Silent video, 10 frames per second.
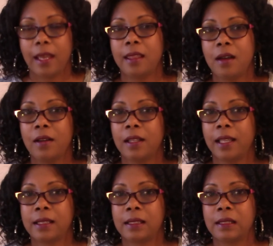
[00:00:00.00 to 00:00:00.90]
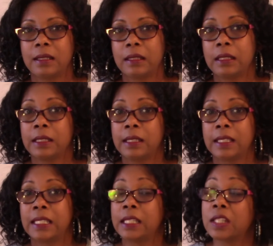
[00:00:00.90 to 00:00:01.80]
And though Alexis
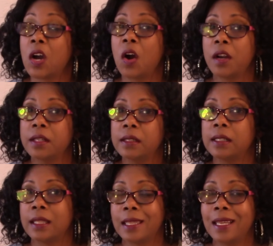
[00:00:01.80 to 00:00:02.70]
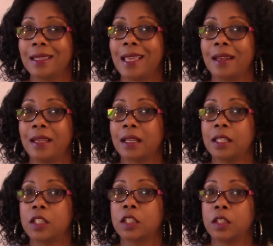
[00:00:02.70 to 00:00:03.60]
is disheartened to think that
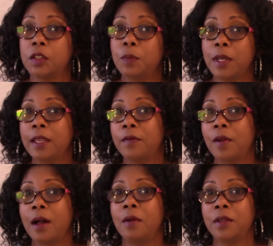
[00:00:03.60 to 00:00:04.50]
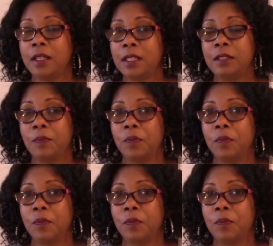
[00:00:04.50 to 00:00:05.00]
Nicholas could be involved in it,